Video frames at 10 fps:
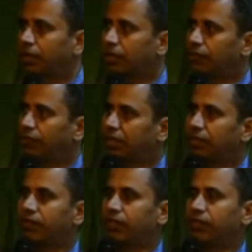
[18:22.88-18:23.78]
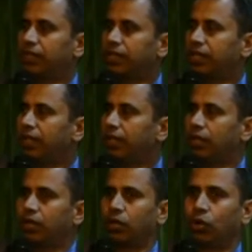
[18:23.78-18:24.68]
Someone will say,
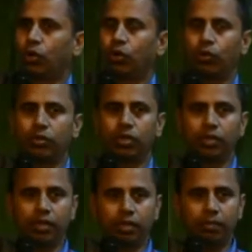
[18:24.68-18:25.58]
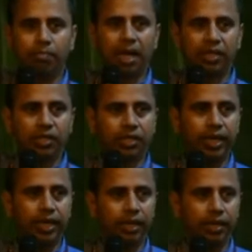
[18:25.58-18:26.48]
no, this is Marxist
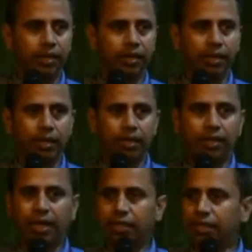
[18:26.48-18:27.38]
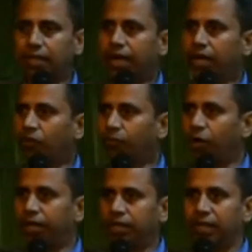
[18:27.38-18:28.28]
writing. That is the kind of
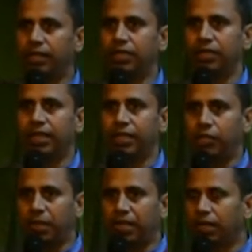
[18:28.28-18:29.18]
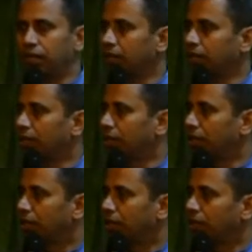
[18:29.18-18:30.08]
politicization that is being done
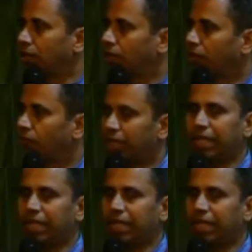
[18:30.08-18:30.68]
with